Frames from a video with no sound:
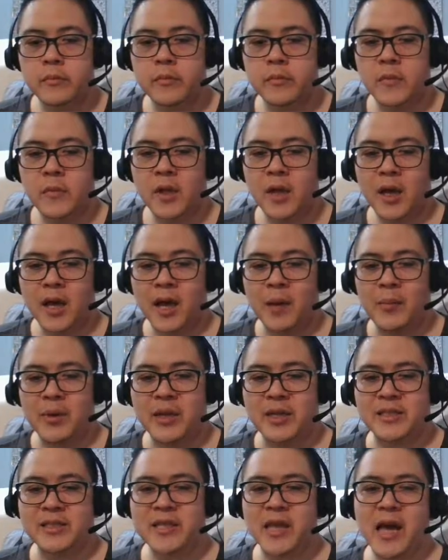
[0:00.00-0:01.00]
How many
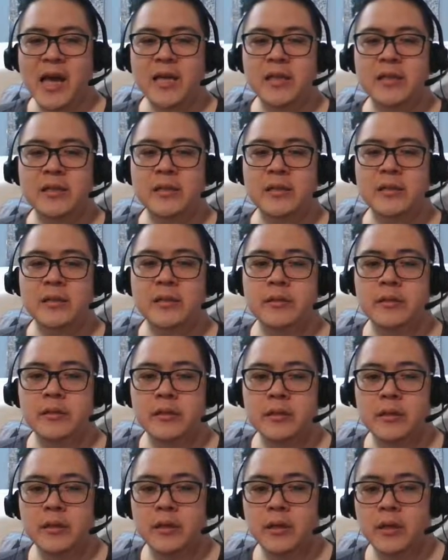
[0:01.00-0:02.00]
is that?
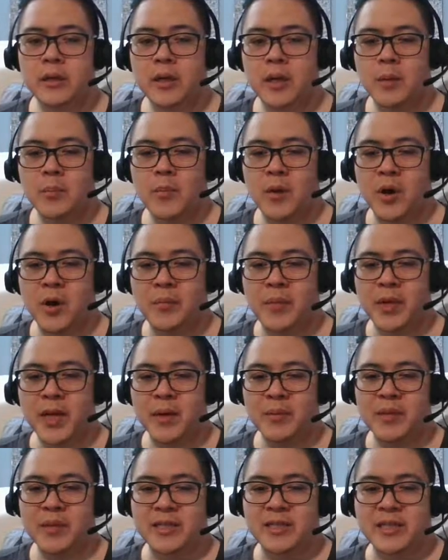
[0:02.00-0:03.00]
Come on, pick
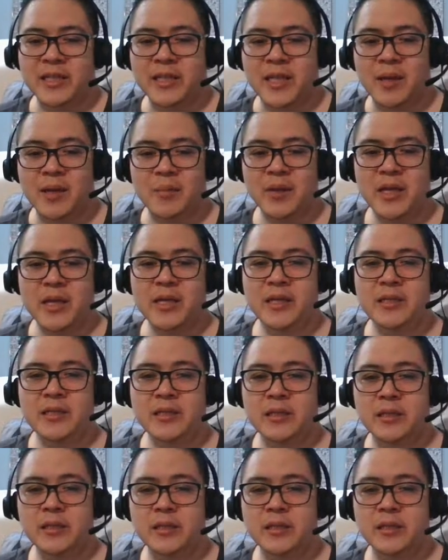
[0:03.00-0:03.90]
up the insignia, please.